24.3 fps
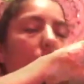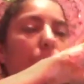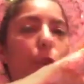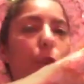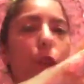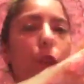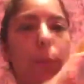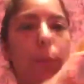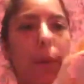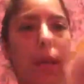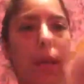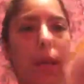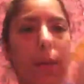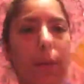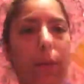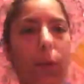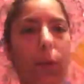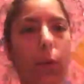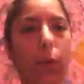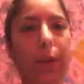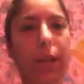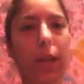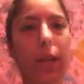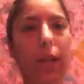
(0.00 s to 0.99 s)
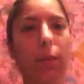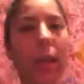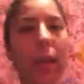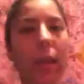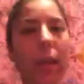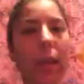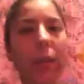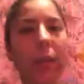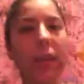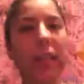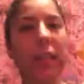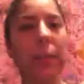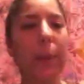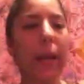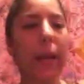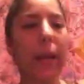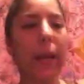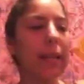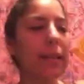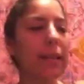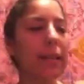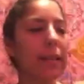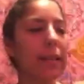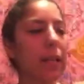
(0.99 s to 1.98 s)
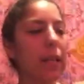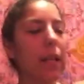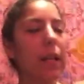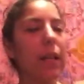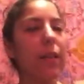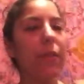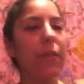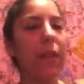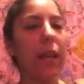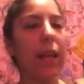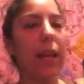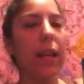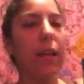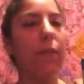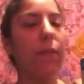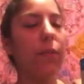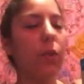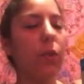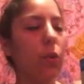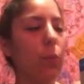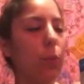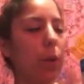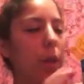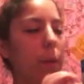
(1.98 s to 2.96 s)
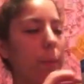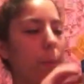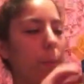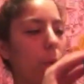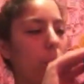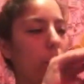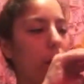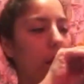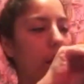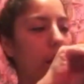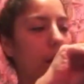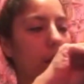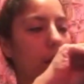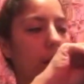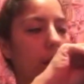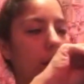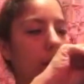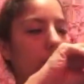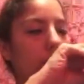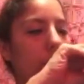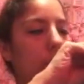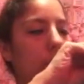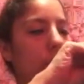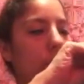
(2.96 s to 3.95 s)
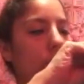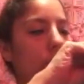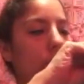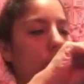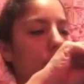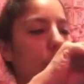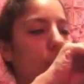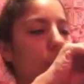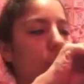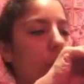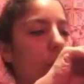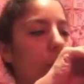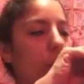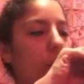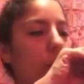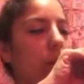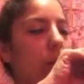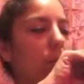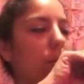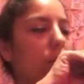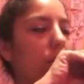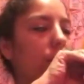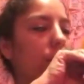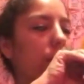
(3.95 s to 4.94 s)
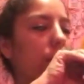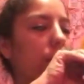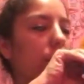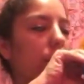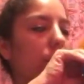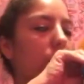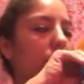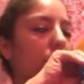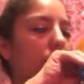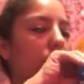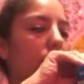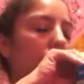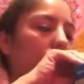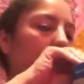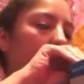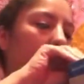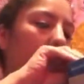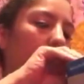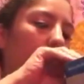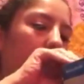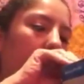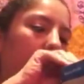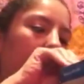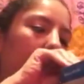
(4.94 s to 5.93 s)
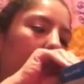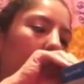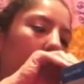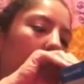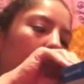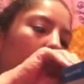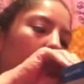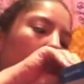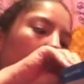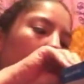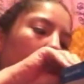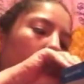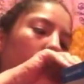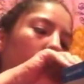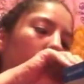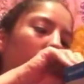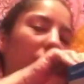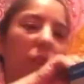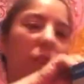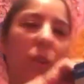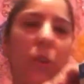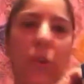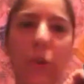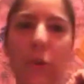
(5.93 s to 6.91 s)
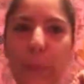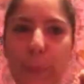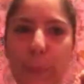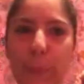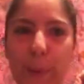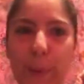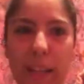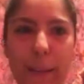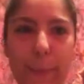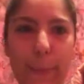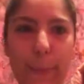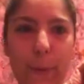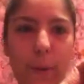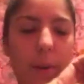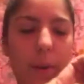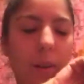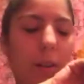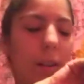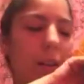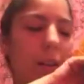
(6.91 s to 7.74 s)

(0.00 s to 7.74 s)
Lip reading: for the people who hear me in the space, that if you people in YouTube world could, you people